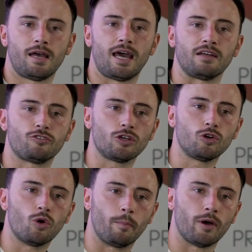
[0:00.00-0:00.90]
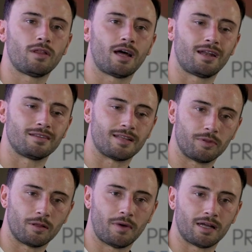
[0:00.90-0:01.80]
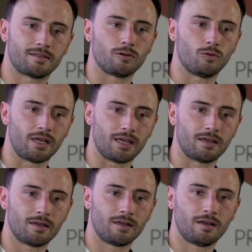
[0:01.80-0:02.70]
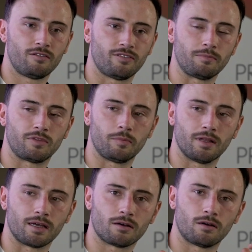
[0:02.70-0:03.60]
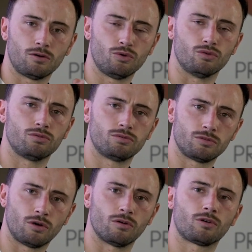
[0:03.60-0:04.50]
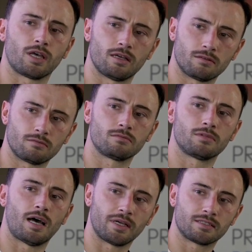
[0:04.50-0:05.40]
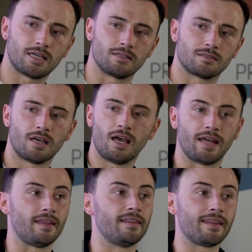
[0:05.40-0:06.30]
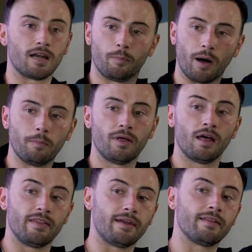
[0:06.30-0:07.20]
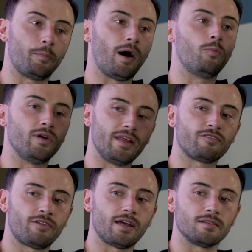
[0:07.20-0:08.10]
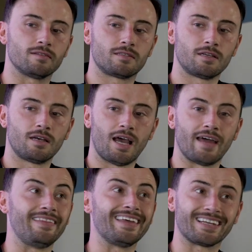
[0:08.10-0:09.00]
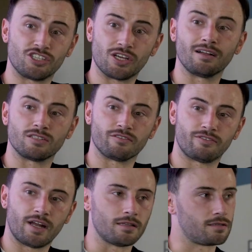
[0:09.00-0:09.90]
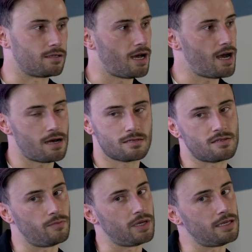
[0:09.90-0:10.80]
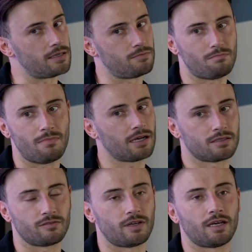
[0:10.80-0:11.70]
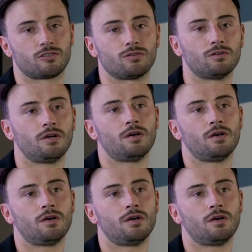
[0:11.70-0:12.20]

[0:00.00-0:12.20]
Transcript: And if you can go about that in a diplomatic way for them to be like, oh, no, okay, that makes sense. And then they're at the pub with their friends, and then they can challenge their friends. That, to me, is massive, eh? So,